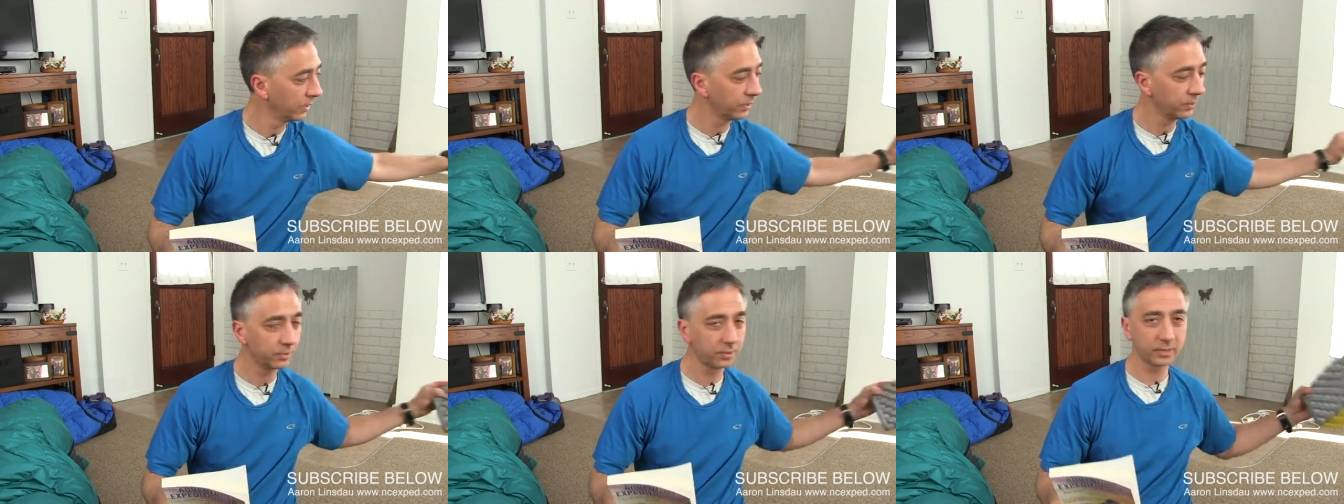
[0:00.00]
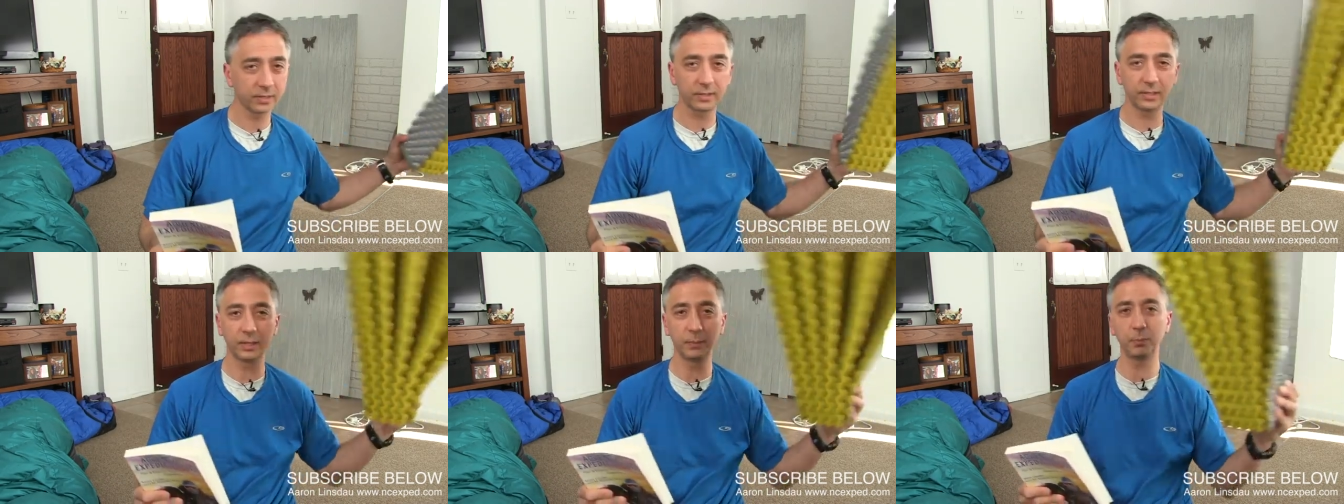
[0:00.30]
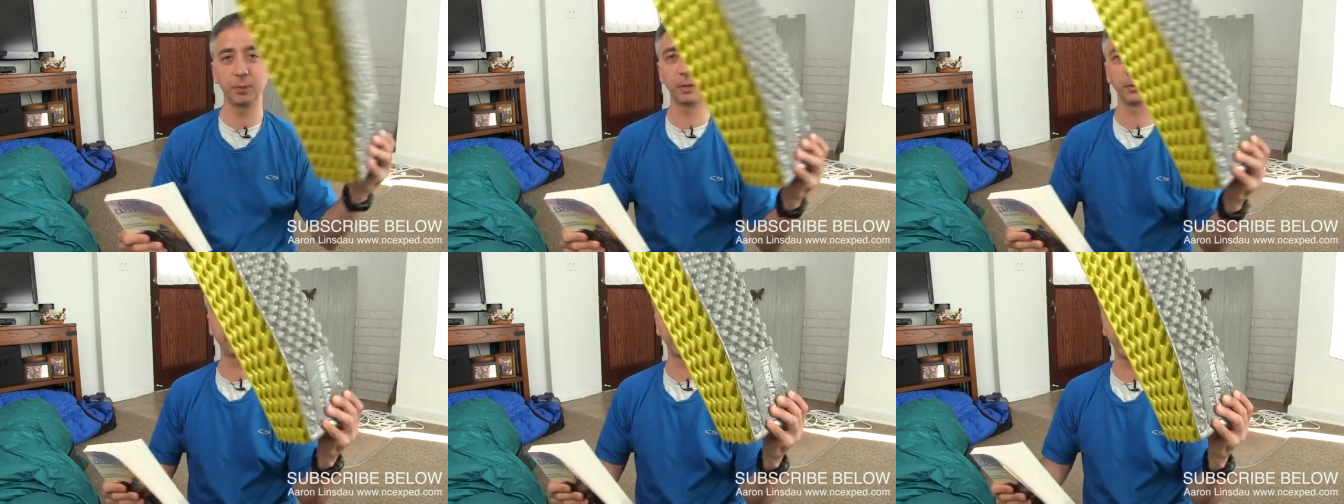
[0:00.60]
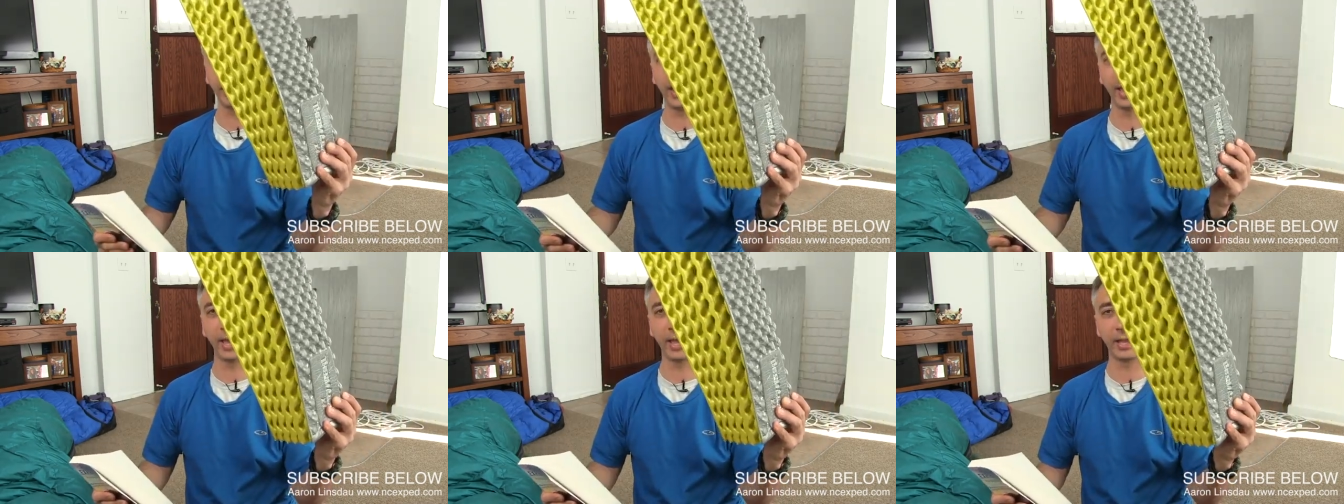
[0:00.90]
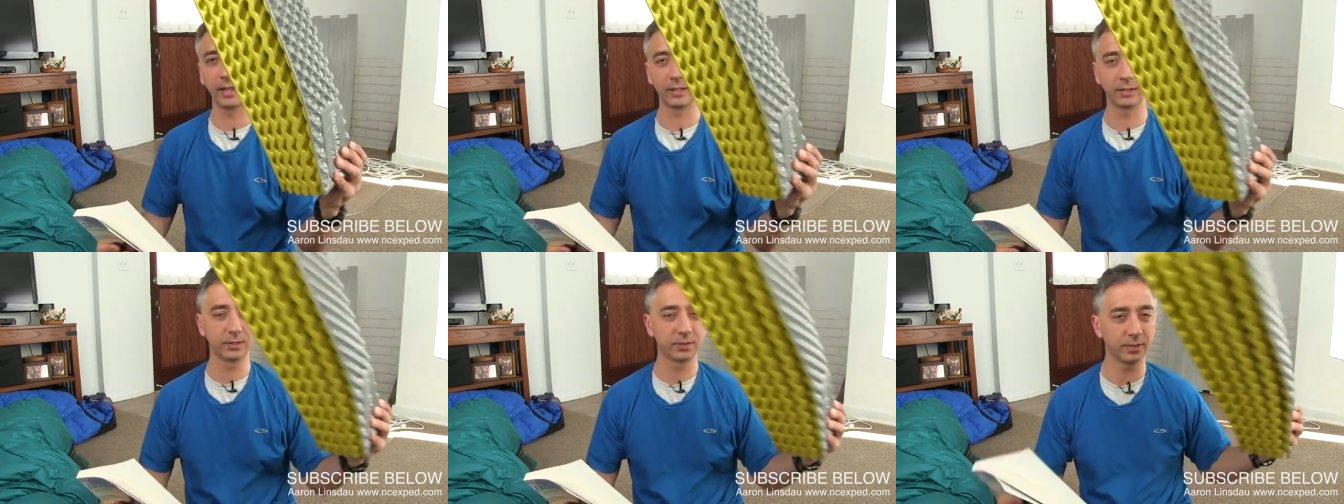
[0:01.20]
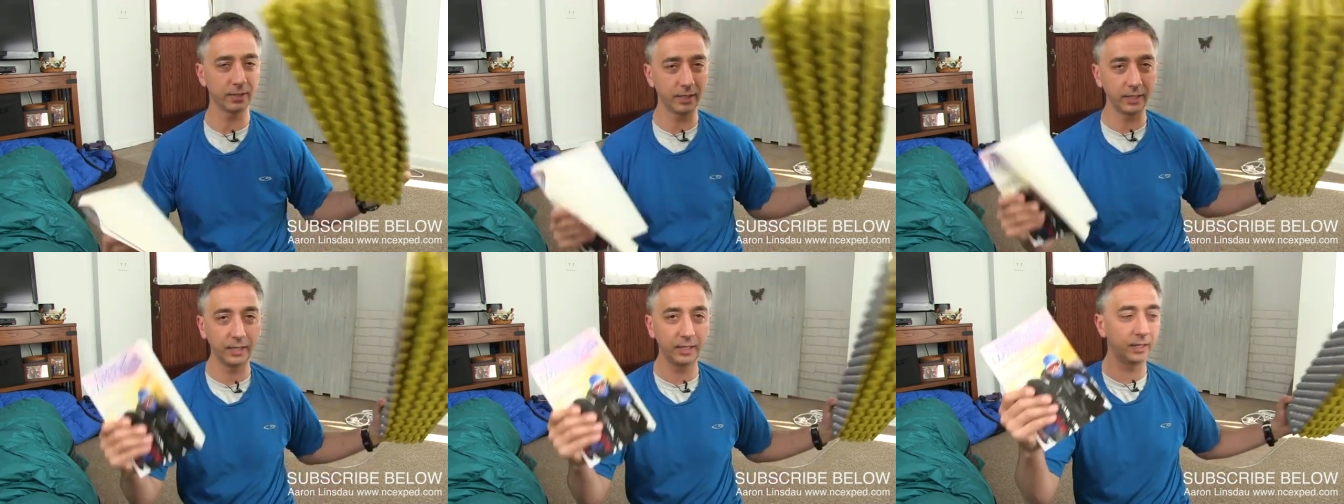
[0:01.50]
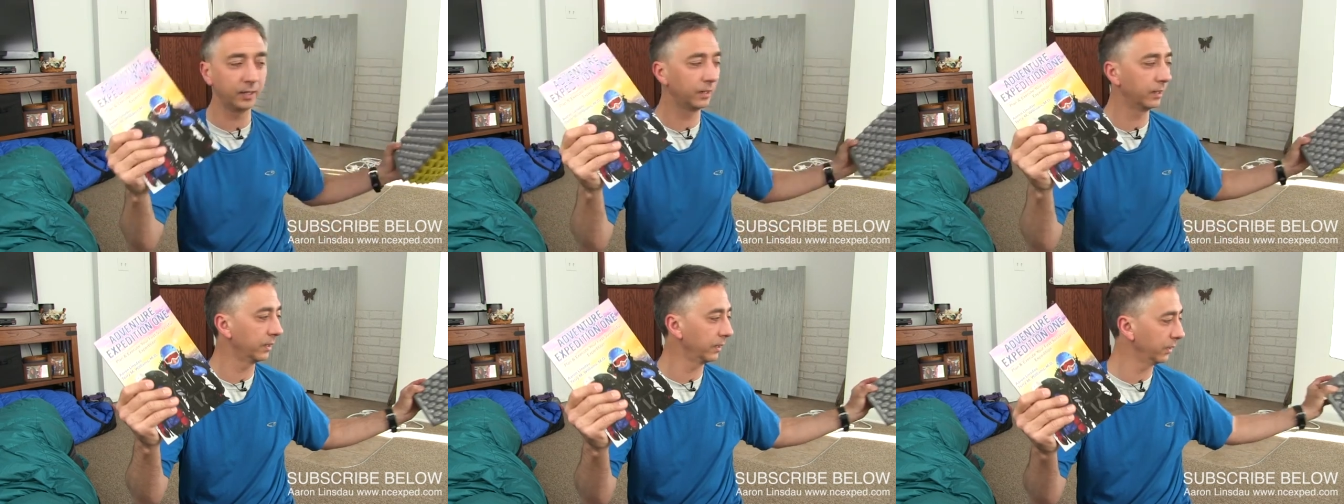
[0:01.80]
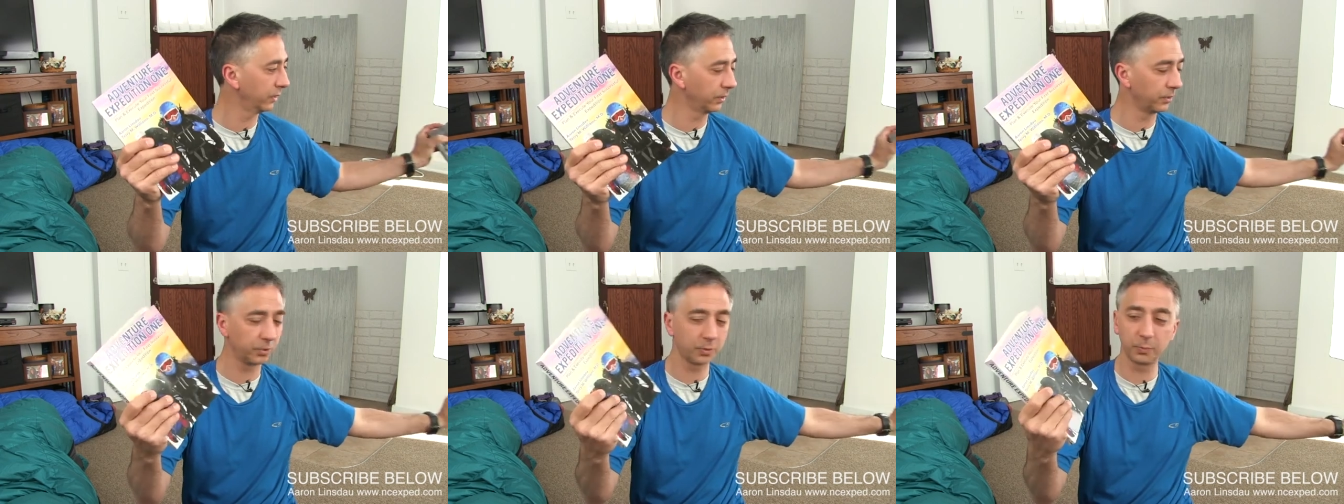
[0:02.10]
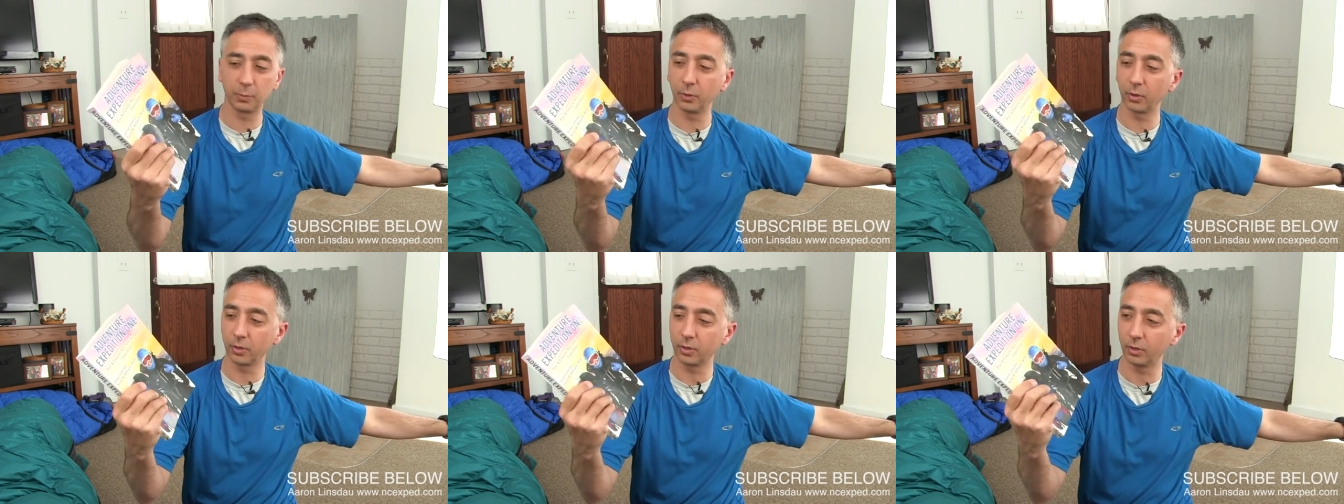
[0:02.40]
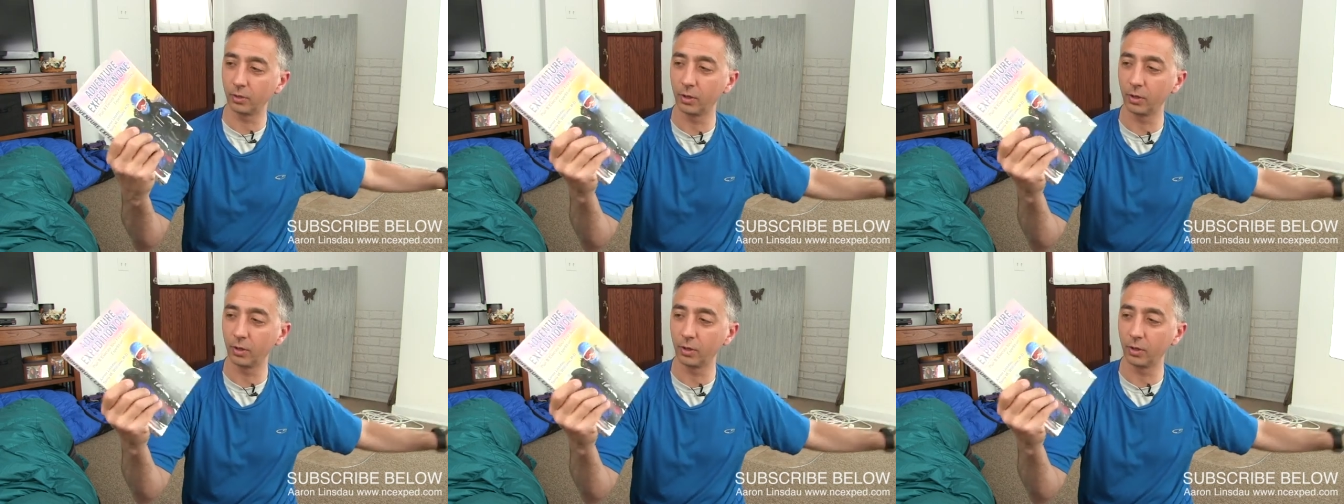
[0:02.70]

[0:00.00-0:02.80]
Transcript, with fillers: sleeping pads in this book,